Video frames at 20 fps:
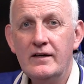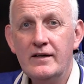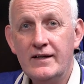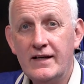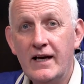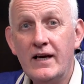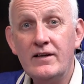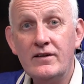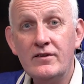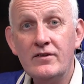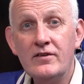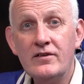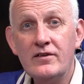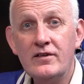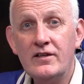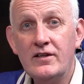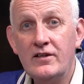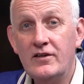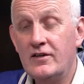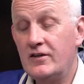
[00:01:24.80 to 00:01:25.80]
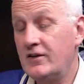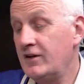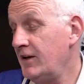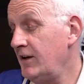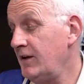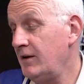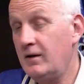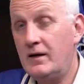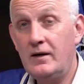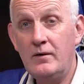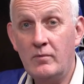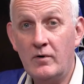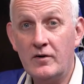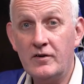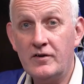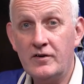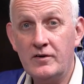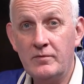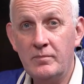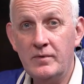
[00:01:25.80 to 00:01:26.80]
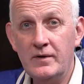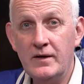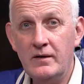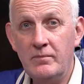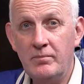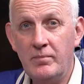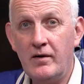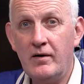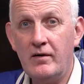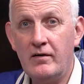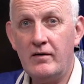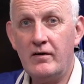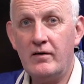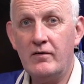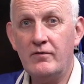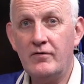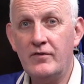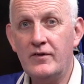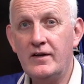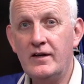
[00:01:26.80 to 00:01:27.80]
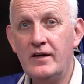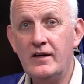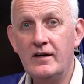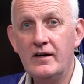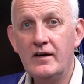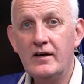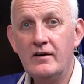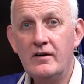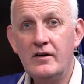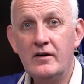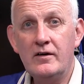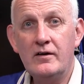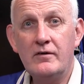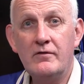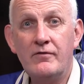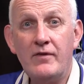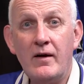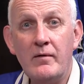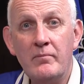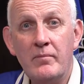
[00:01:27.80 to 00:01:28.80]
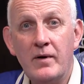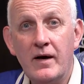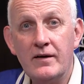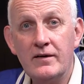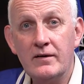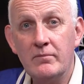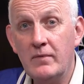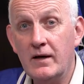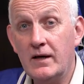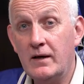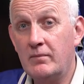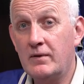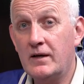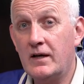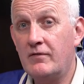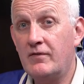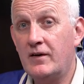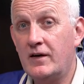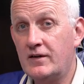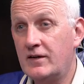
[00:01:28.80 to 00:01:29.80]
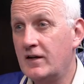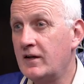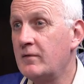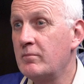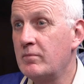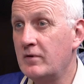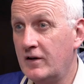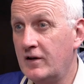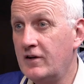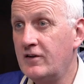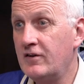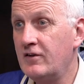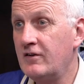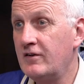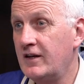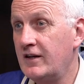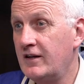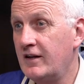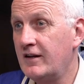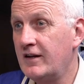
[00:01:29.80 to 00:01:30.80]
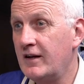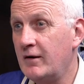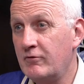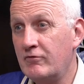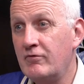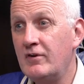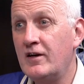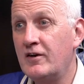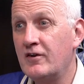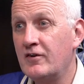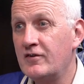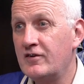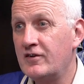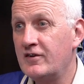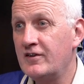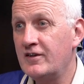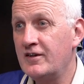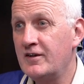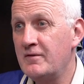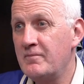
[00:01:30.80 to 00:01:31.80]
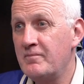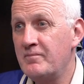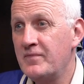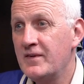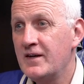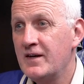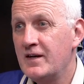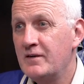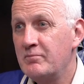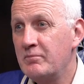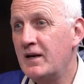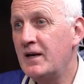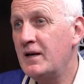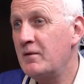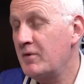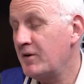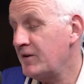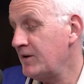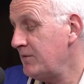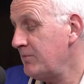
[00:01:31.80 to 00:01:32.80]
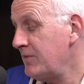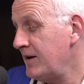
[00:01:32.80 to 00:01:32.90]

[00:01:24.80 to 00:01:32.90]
gets us, that he wants to be part of the fan base and make himself accessible, and he certainly did. That was really nice meeting him, wasn't it,